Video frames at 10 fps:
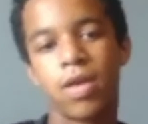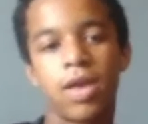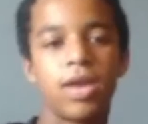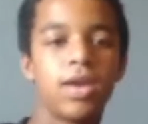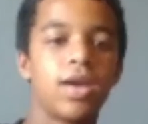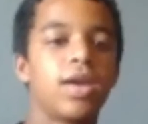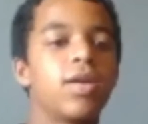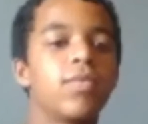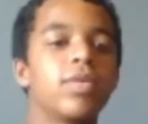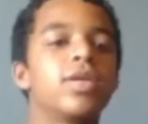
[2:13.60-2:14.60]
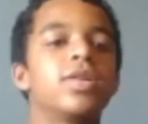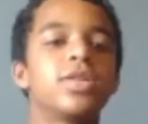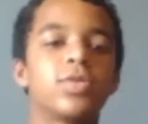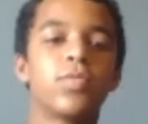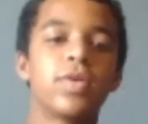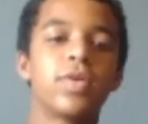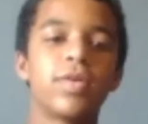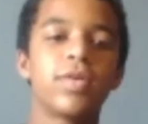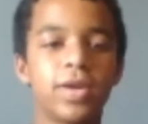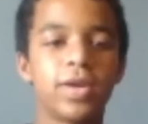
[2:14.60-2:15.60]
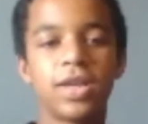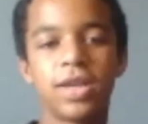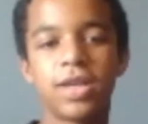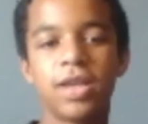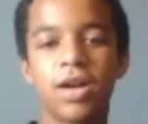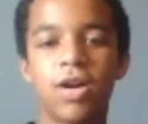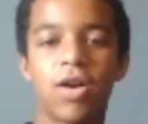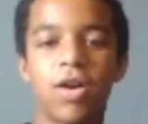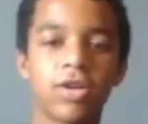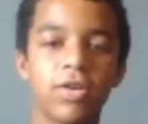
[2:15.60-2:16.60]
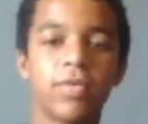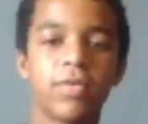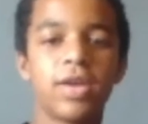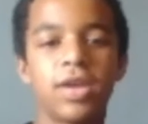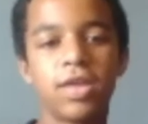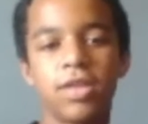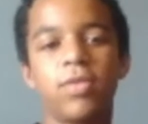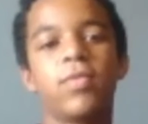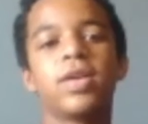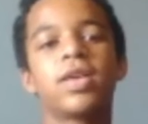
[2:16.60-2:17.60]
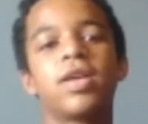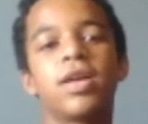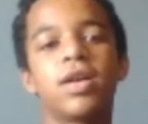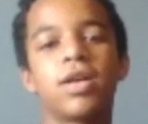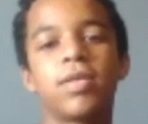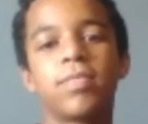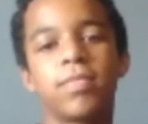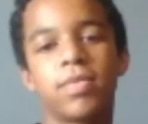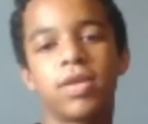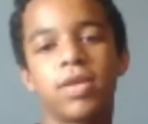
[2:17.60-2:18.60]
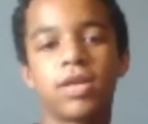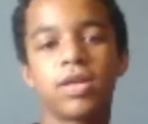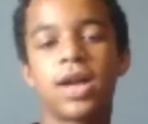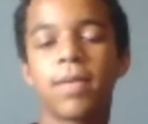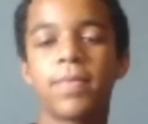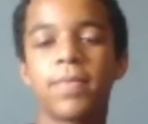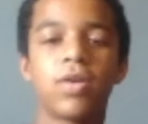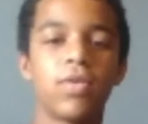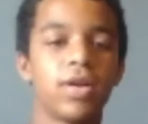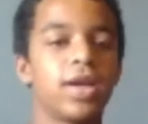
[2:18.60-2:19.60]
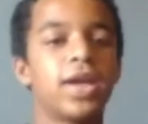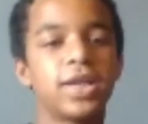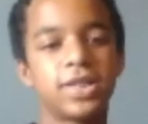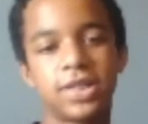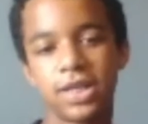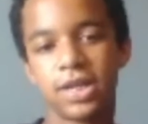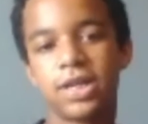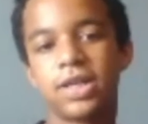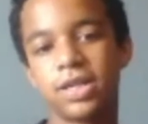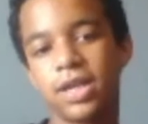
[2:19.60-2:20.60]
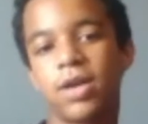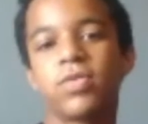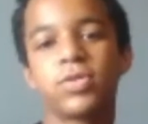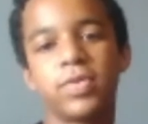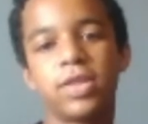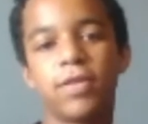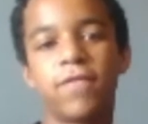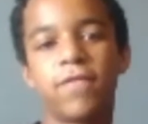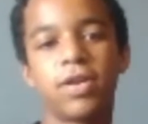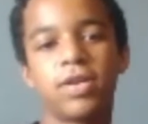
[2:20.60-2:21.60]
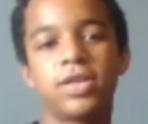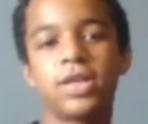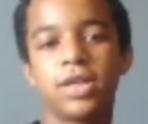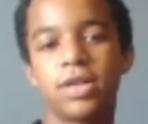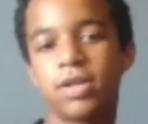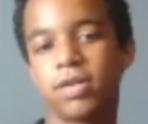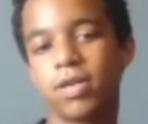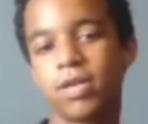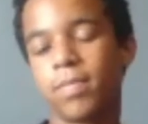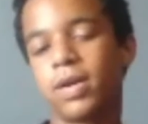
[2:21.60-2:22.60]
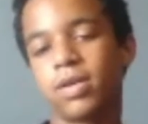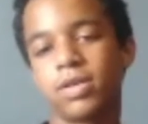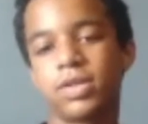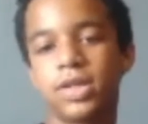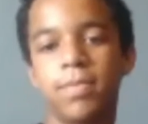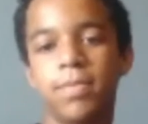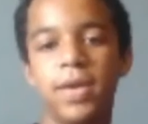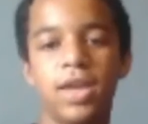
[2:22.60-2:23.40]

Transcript: Yeah, it was when we did the arguing either with the topic or against it. That was really fun to debate.